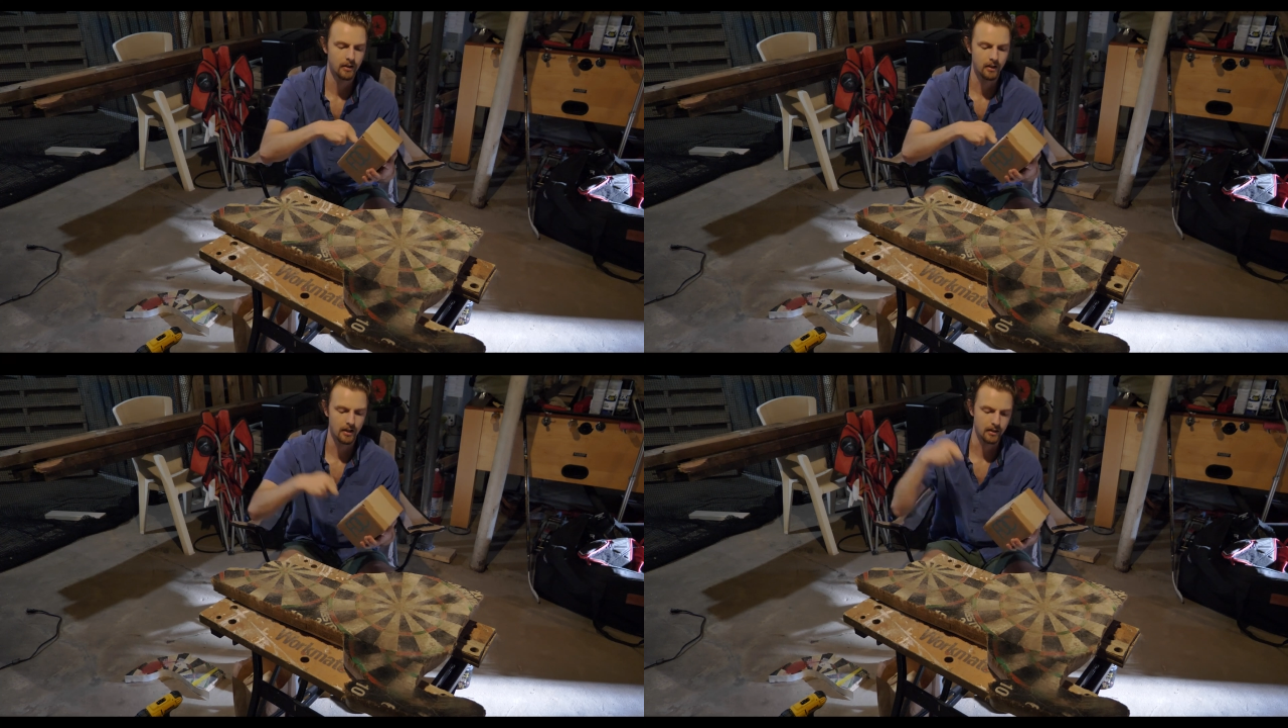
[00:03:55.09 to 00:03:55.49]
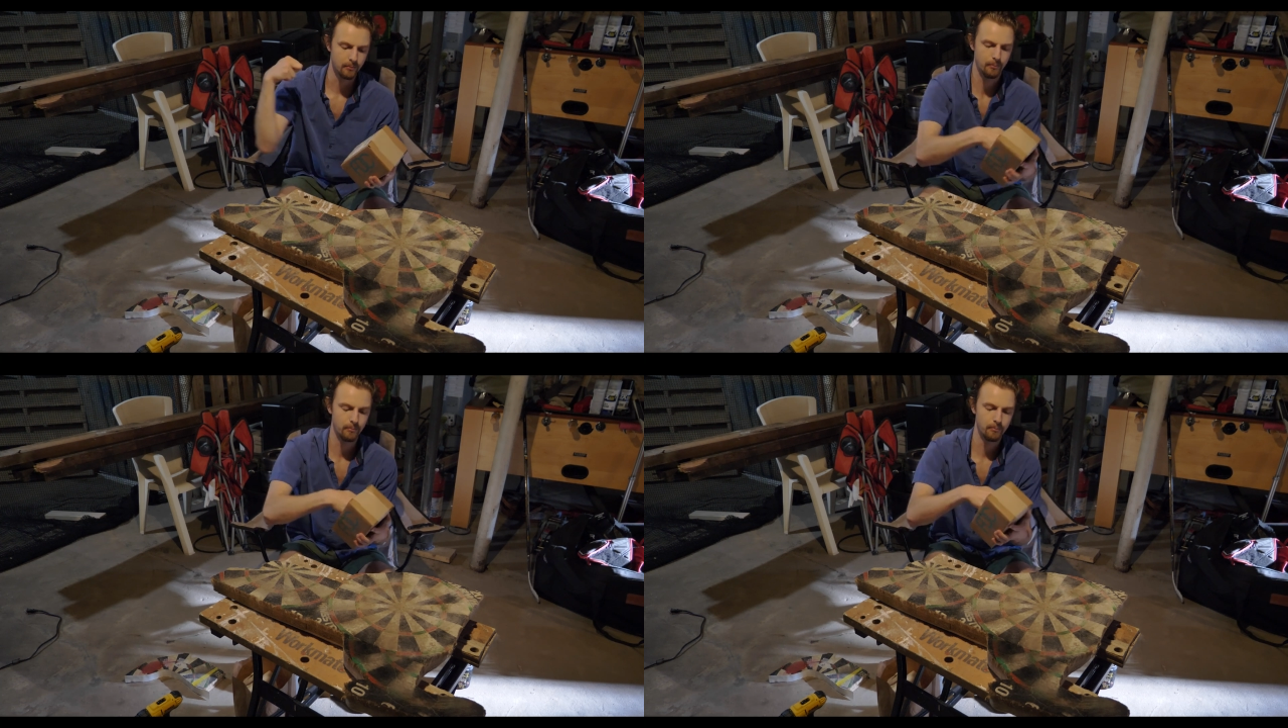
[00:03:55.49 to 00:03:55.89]
kind
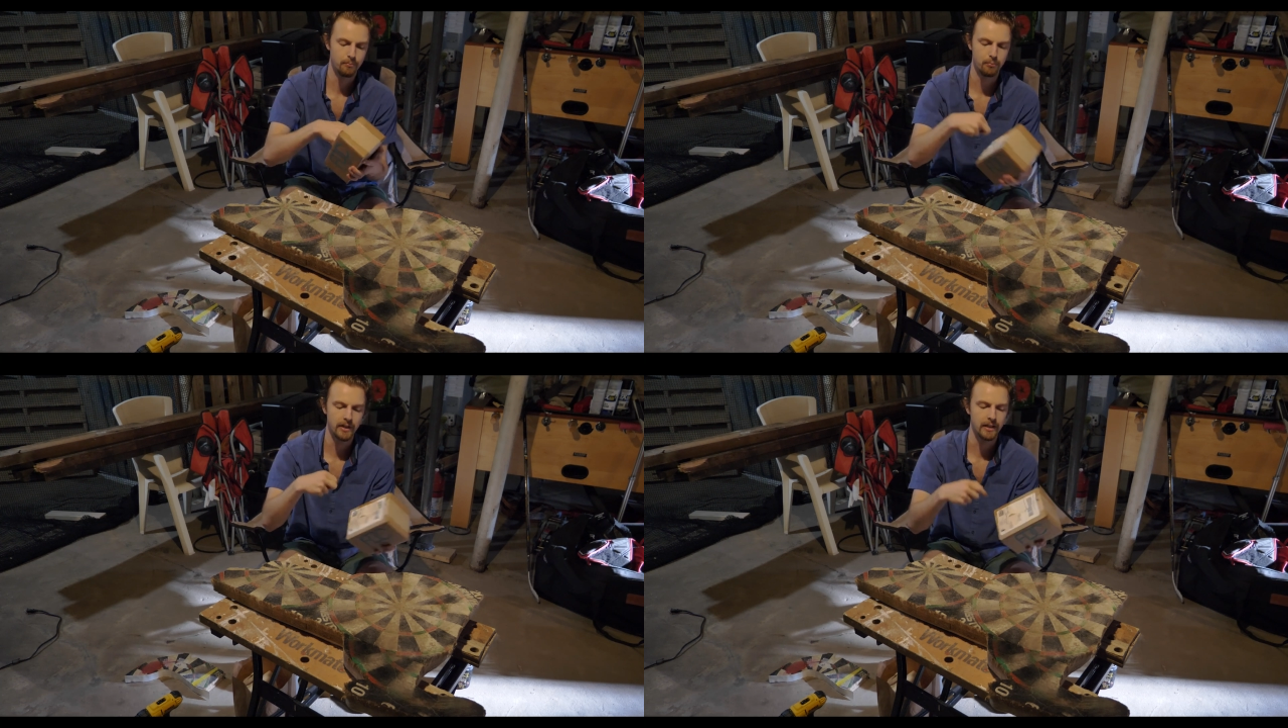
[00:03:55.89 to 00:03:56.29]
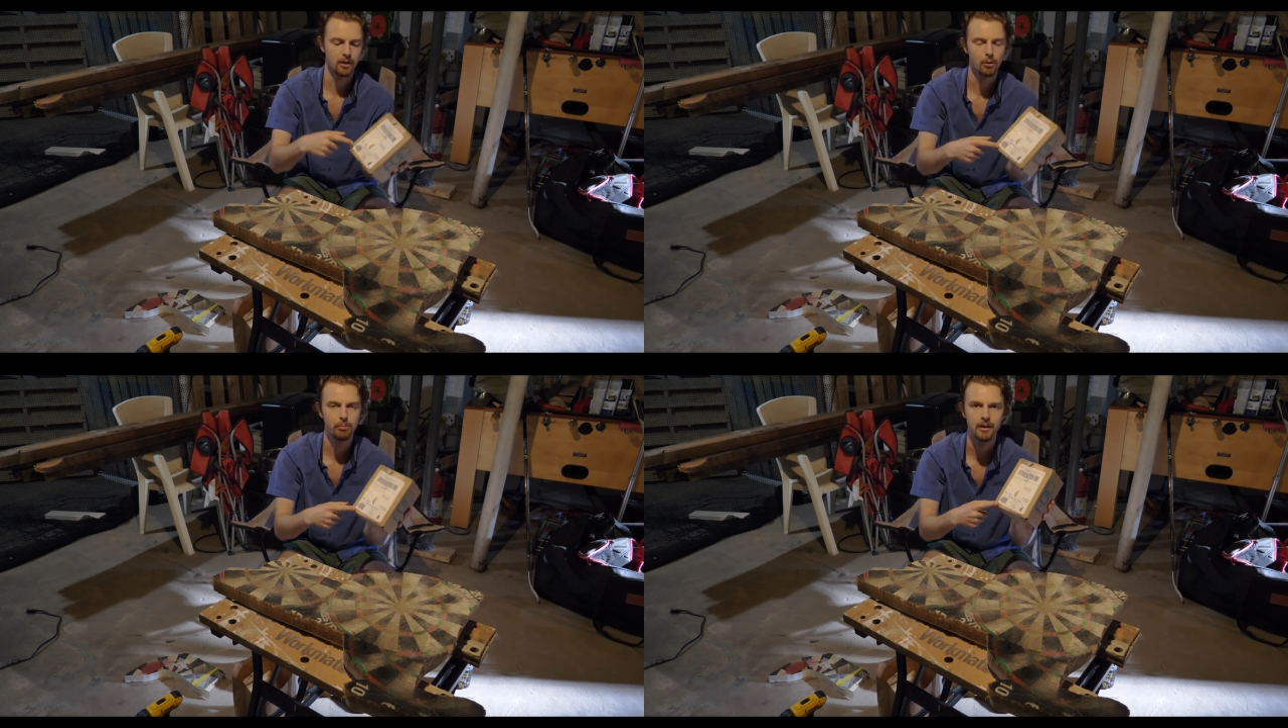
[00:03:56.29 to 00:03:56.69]
of break it
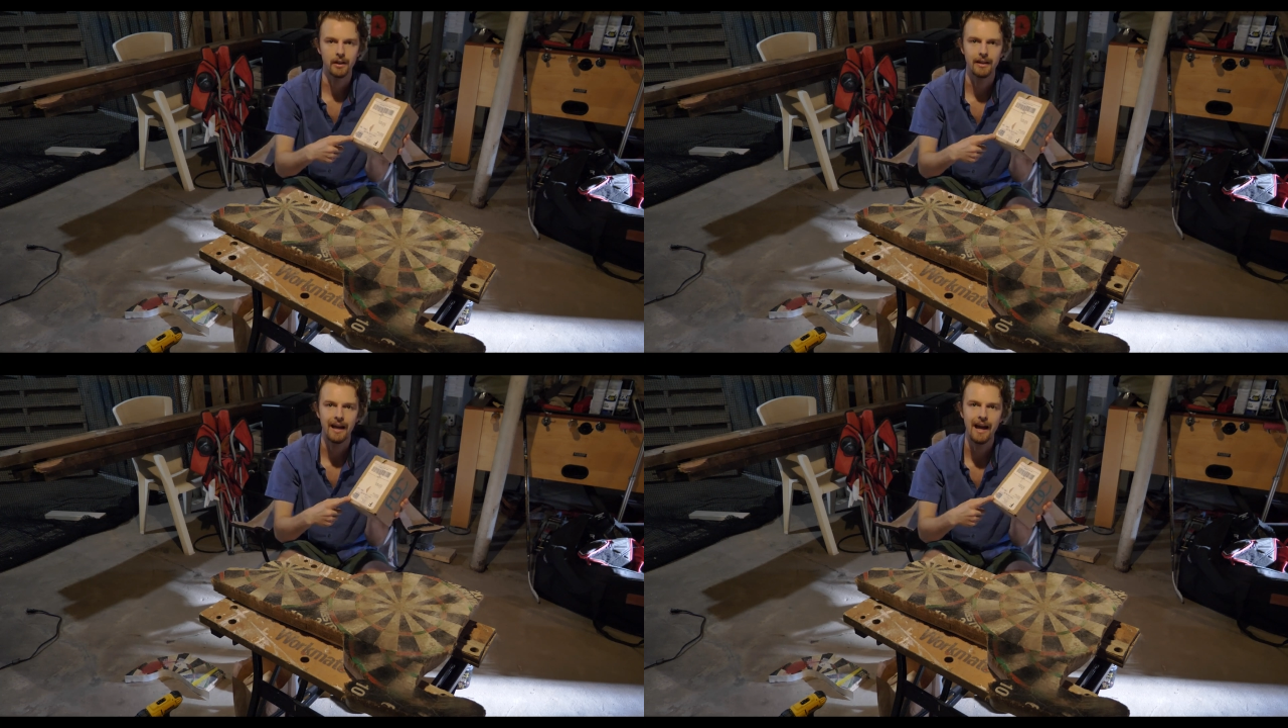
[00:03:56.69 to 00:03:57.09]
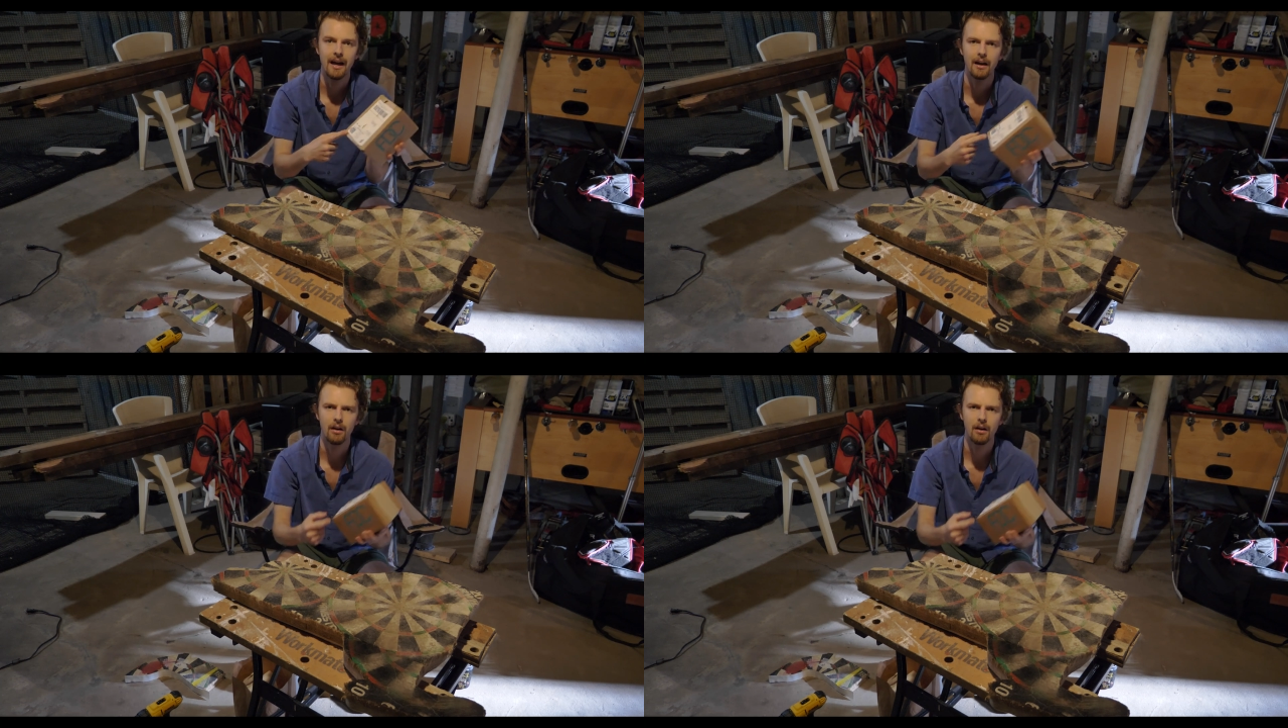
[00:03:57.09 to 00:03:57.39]
open like that?